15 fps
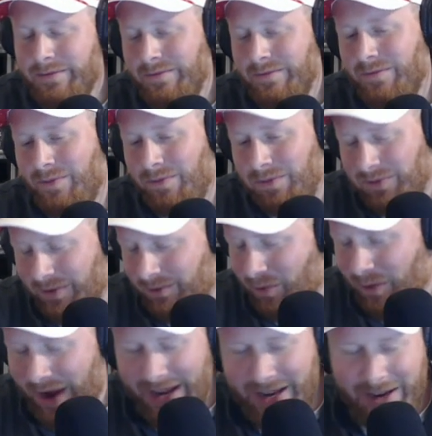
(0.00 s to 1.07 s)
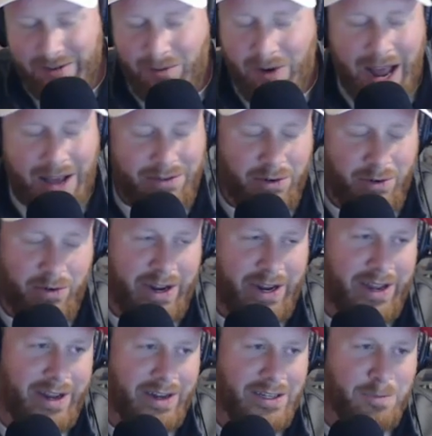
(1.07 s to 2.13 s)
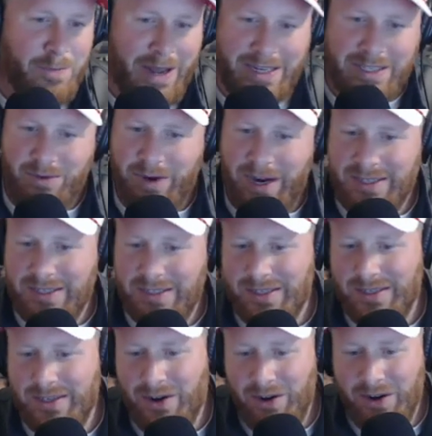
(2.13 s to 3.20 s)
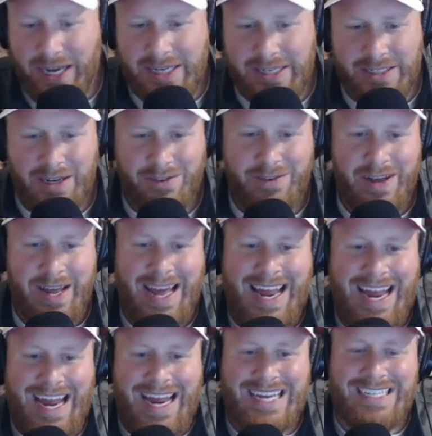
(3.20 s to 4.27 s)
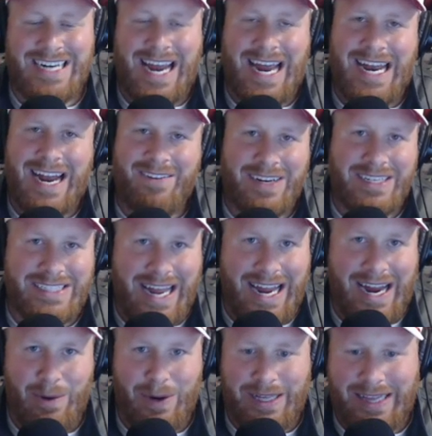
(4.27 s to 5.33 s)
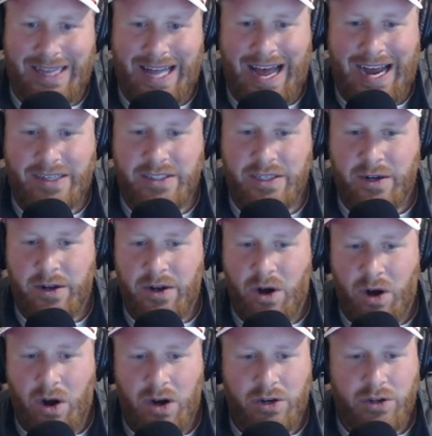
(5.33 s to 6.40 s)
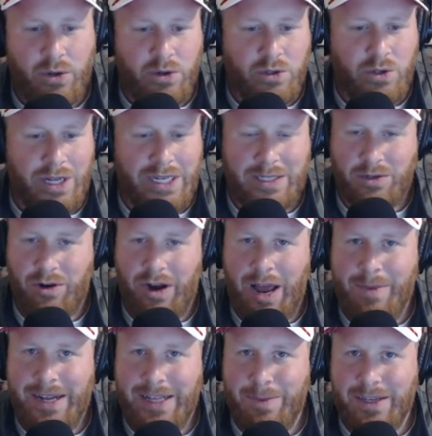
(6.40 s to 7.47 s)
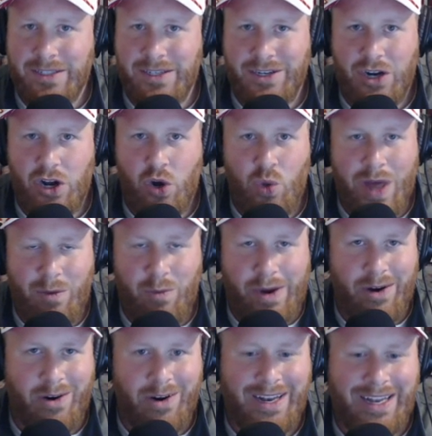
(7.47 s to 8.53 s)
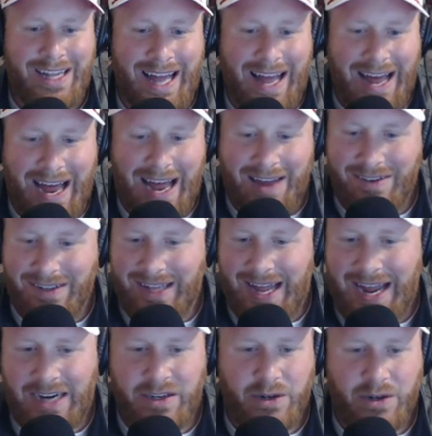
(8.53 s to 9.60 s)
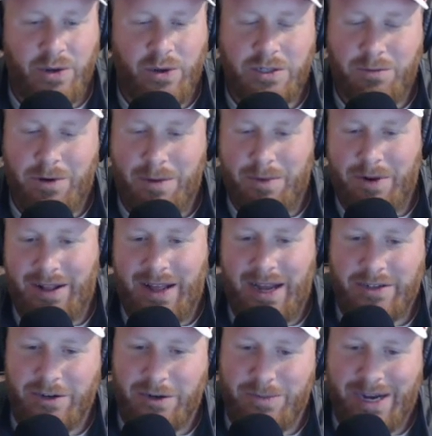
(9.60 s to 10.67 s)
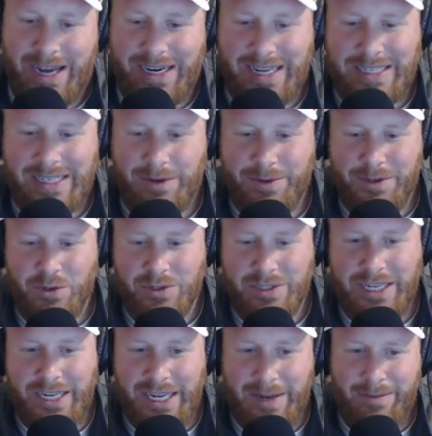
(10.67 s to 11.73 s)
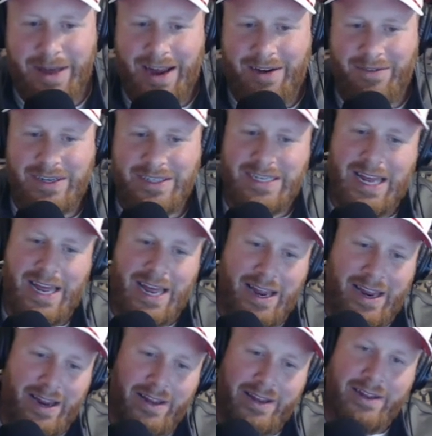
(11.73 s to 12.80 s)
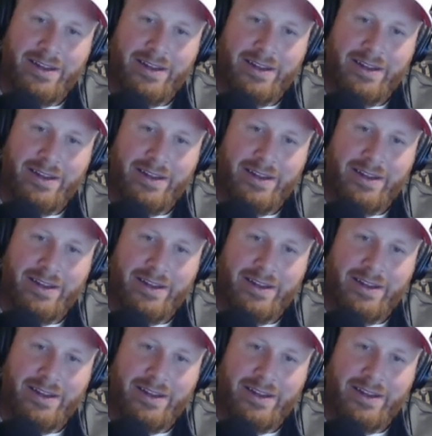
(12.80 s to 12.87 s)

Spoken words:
rivalry and space races and all kinds of stuff each and every day here at Locked on Cougs. So subscribe and hit the bell so you know that we are live. Locked on Cougs, Premier, the Locked On Podcast. Now is your team every day.